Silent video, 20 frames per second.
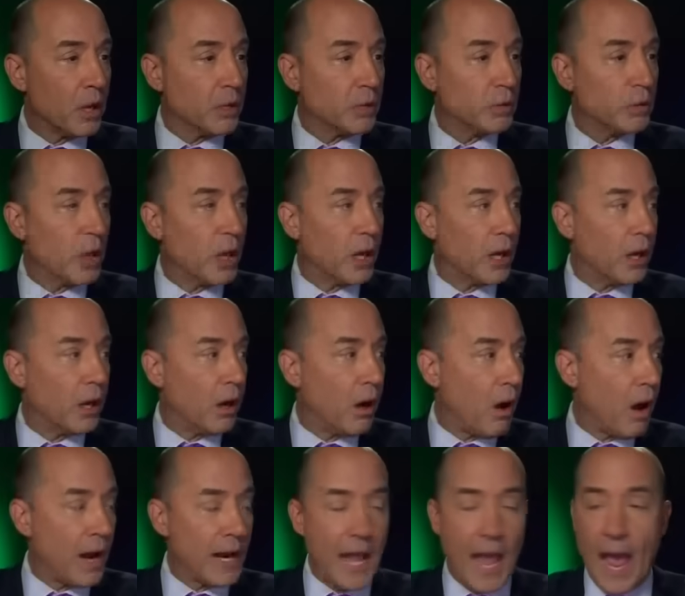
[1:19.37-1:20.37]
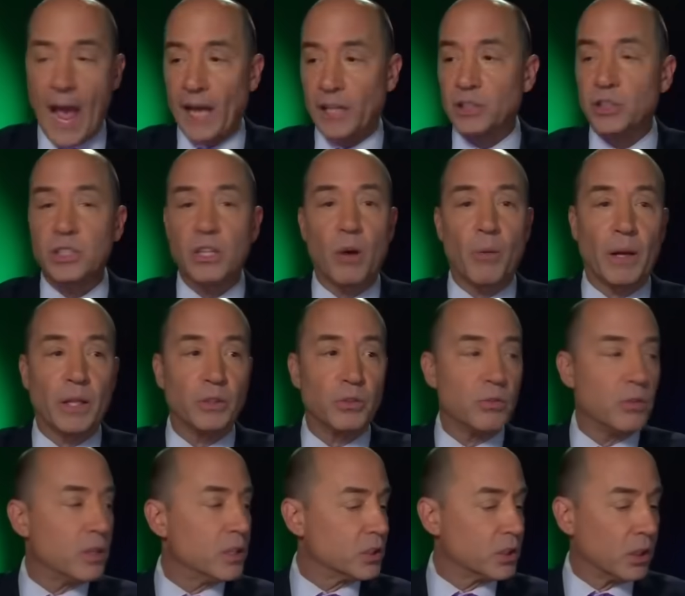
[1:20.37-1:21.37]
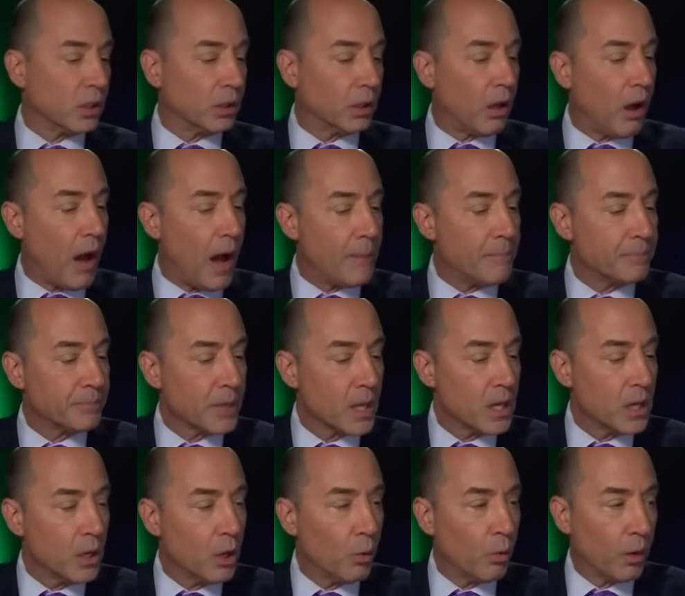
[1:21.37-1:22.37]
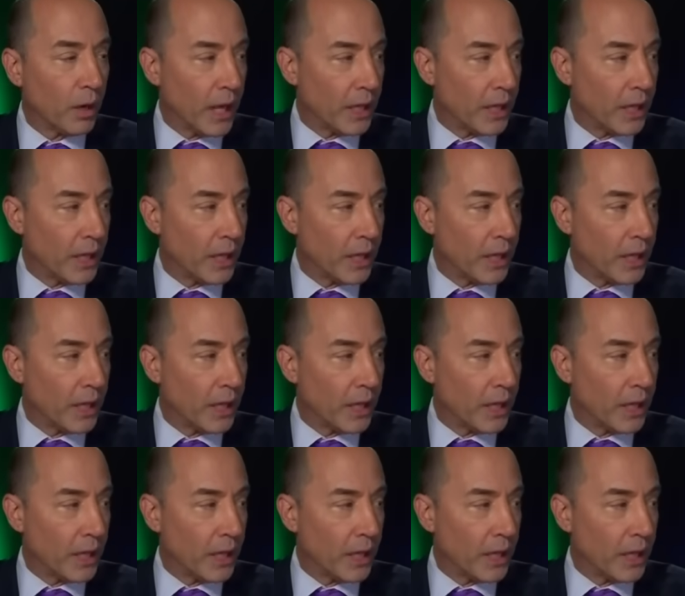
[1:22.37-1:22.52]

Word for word: on uh, on X know I do this a lot. What